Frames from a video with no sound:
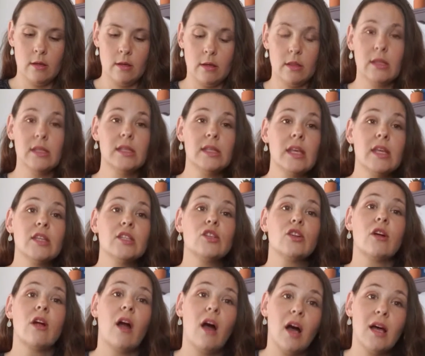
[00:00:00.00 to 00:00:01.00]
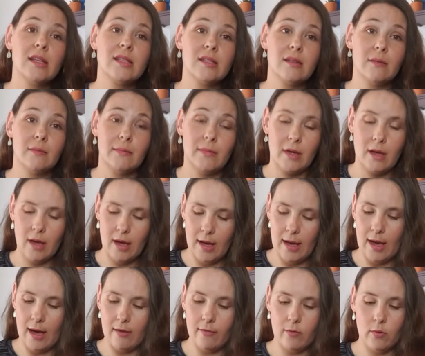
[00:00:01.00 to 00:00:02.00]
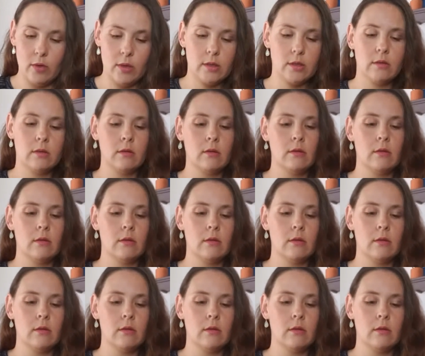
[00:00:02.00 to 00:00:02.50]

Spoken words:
These things are awesome. I have one.